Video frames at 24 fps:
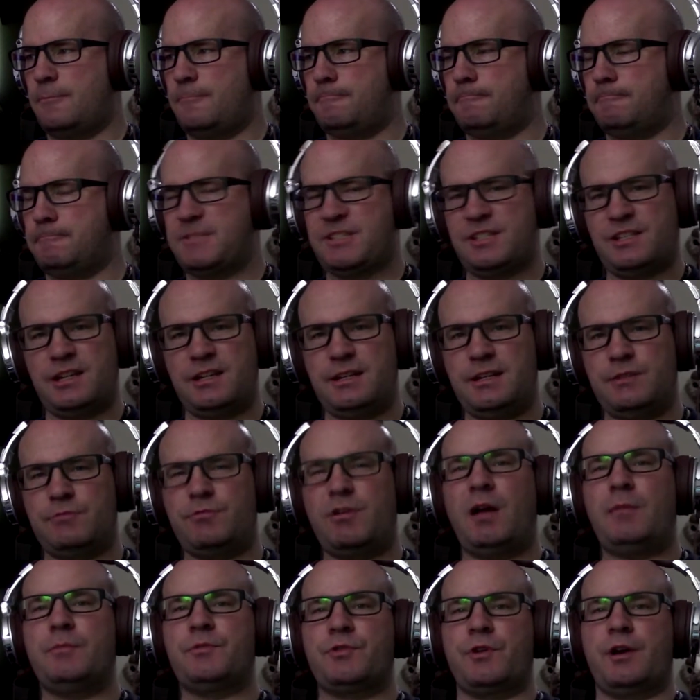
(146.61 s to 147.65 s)
CD-ROM
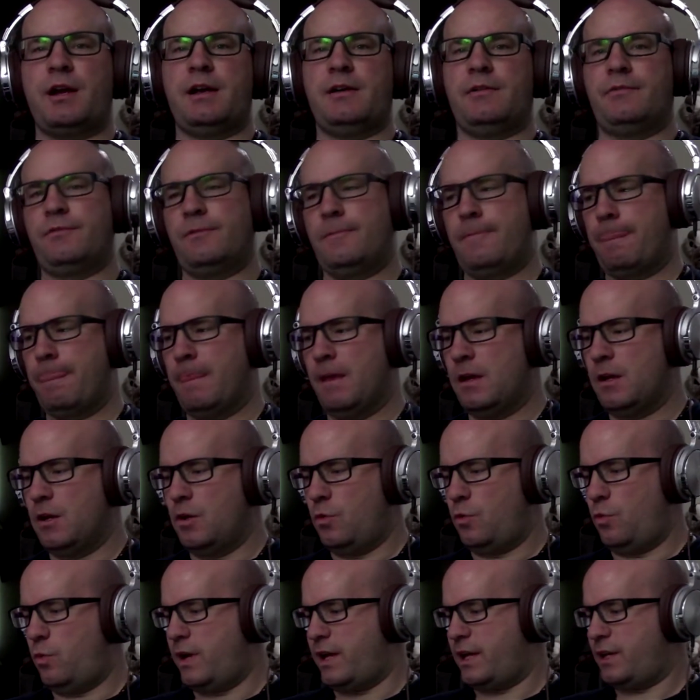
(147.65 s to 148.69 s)
drive,
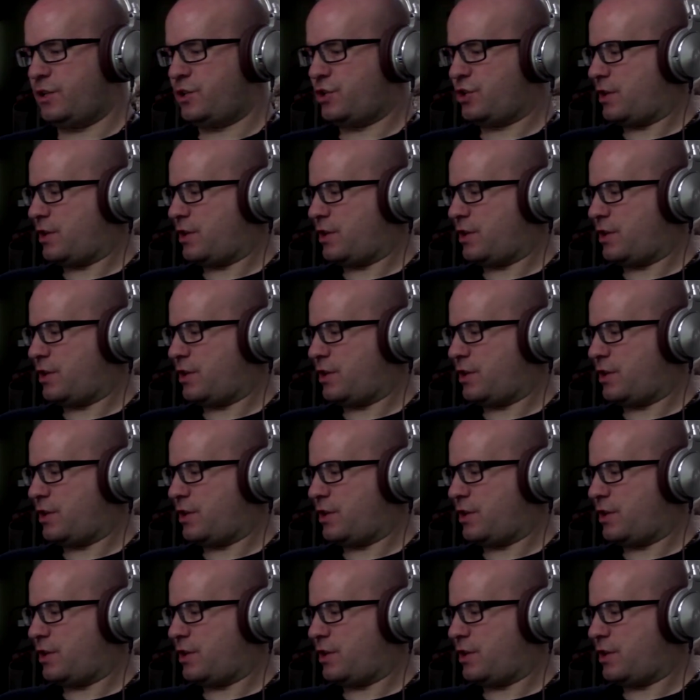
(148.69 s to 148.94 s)
which